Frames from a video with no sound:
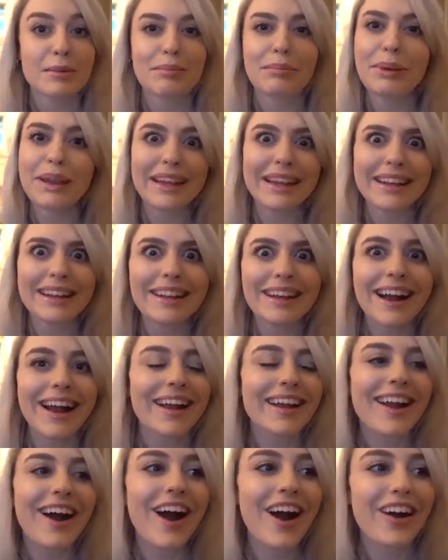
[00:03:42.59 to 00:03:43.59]
big, I
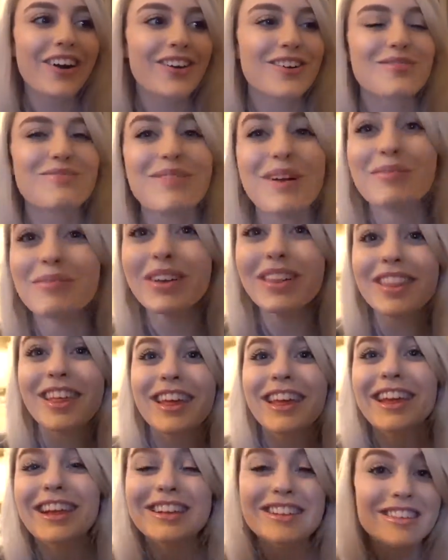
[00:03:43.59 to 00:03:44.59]
can't remember
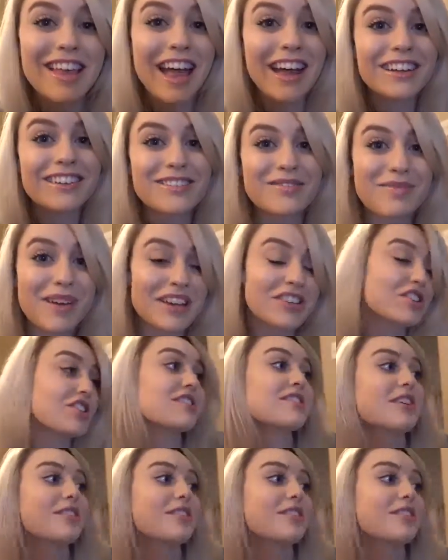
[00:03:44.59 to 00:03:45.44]
the exact dimensions